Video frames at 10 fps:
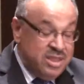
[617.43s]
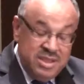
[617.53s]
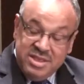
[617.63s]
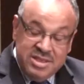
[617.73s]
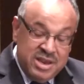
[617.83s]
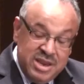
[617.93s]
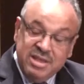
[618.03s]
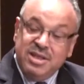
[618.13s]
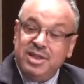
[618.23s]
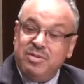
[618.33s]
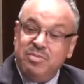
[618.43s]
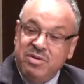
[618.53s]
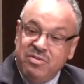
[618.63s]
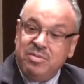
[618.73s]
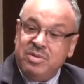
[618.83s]
This is an excellent
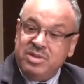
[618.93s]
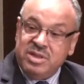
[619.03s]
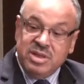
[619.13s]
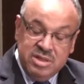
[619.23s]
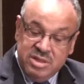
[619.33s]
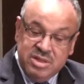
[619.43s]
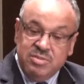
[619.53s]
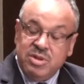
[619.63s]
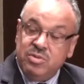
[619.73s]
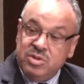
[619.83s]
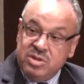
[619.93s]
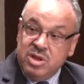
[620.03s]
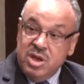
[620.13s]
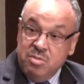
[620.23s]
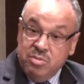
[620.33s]
performance. I think this is something which is
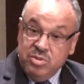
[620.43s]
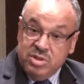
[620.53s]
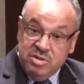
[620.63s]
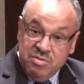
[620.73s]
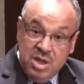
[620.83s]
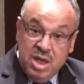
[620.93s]
positive.